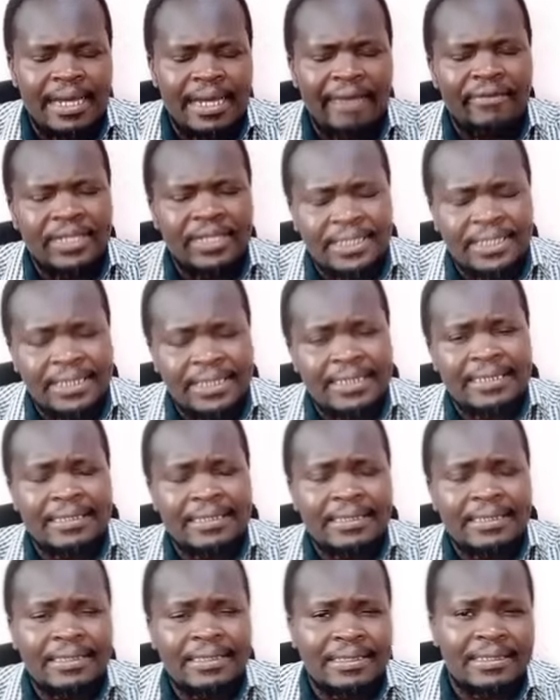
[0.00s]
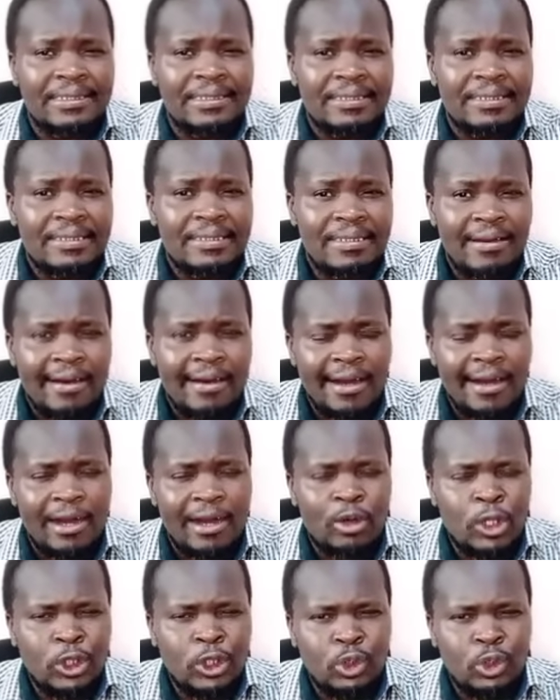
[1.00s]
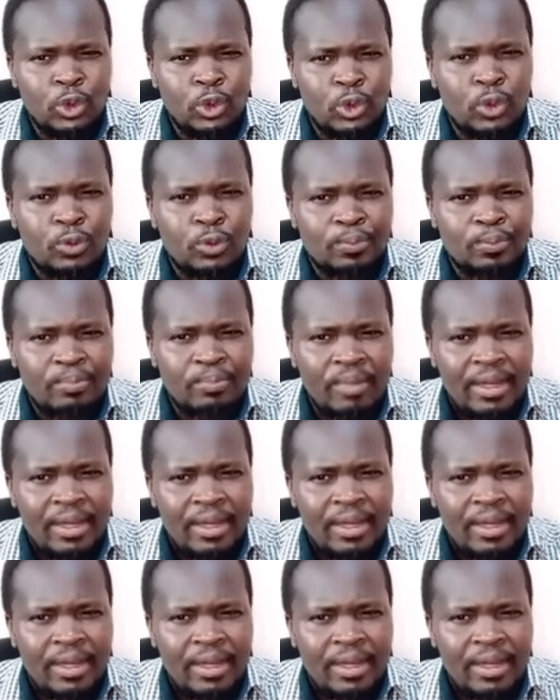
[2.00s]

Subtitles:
and the Senate are going to do.